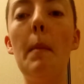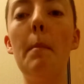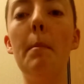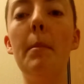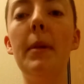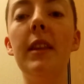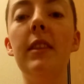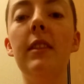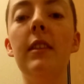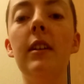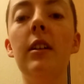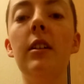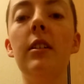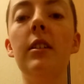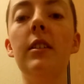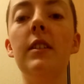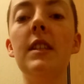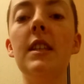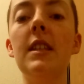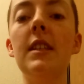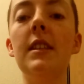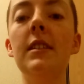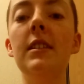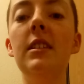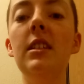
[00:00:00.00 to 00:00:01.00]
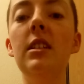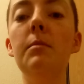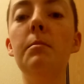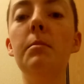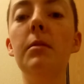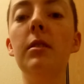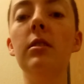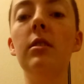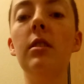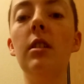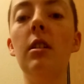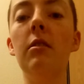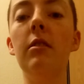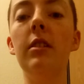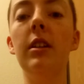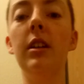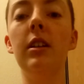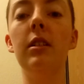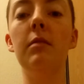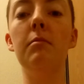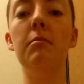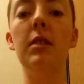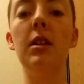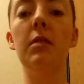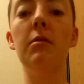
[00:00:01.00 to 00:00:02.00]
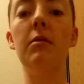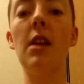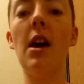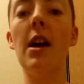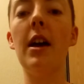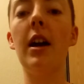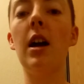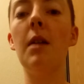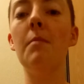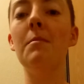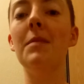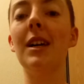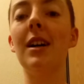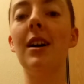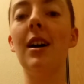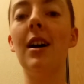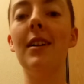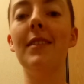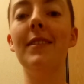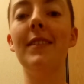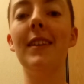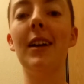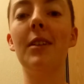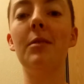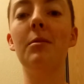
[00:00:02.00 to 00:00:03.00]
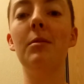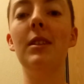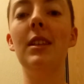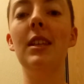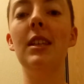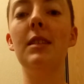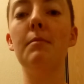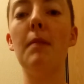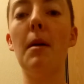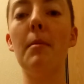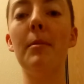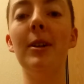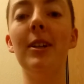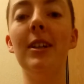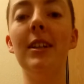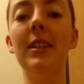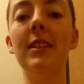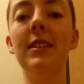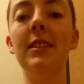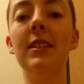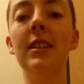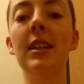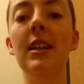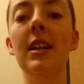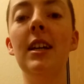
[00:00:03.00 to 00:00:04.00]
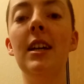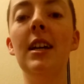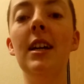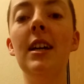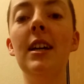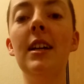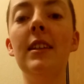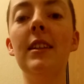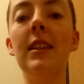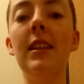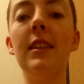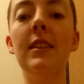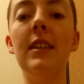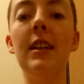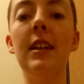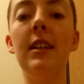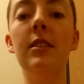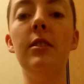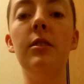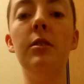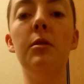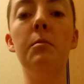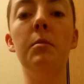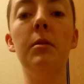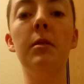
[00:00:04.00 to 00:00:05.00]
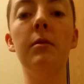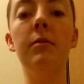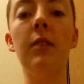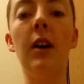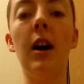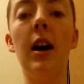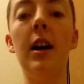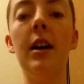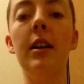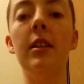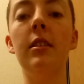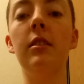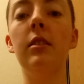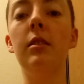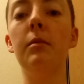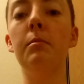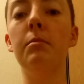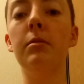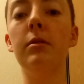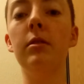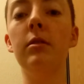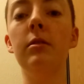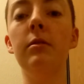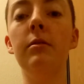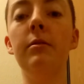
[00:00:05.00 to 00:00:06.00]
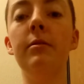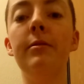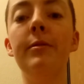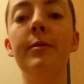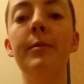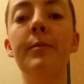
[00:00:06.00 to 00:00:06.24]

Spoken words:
but there's this deeper knowing in me when I come in contact with these memories that they do provide the proof